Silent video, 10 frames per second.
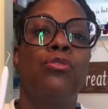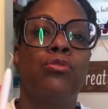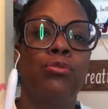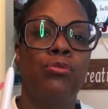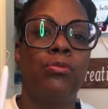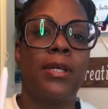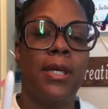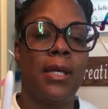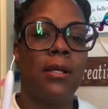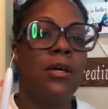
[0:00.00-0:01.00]
tool
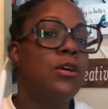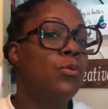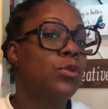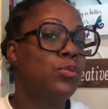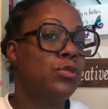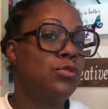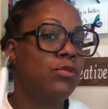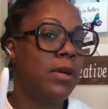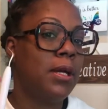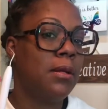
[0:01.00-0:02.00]
kit, which was
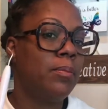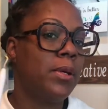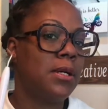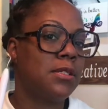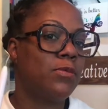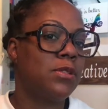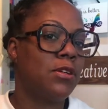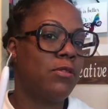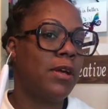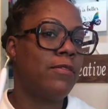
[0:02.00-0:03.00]
great because it was
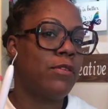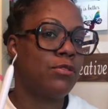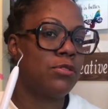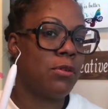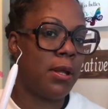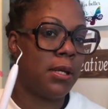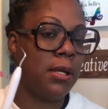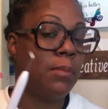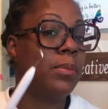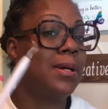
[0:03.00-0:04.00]
a great first starter
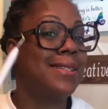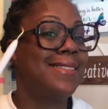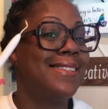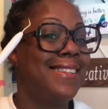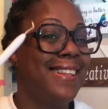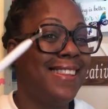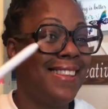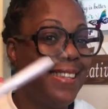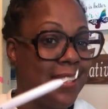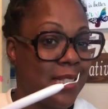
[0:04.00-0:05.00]
kit. Because in
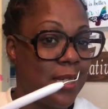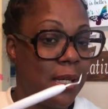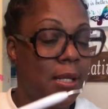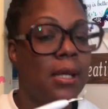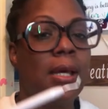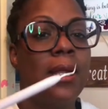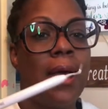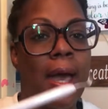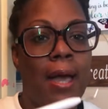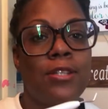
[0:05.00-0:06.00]
this kit, it
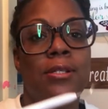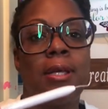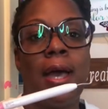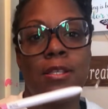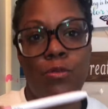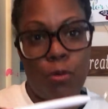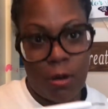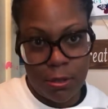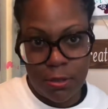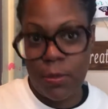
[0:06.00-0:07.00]
actually has
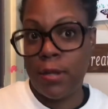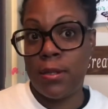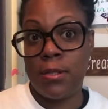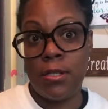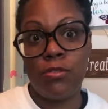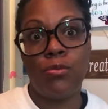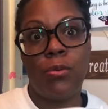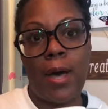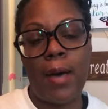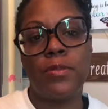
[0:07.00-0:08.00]
some other things you
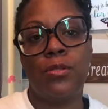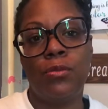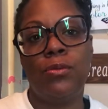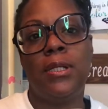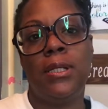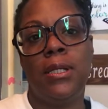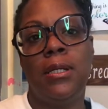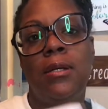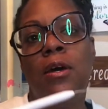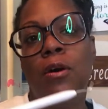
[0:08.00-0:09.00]
will absolutely need
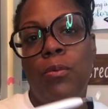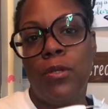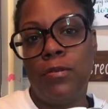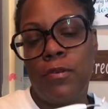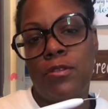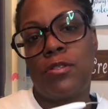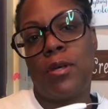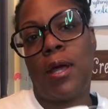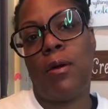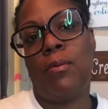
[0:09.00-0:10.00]
when you first start
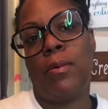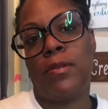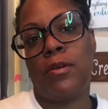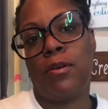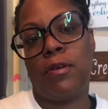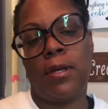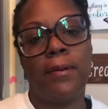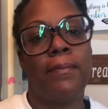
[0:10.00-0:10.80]
out with your Cricut.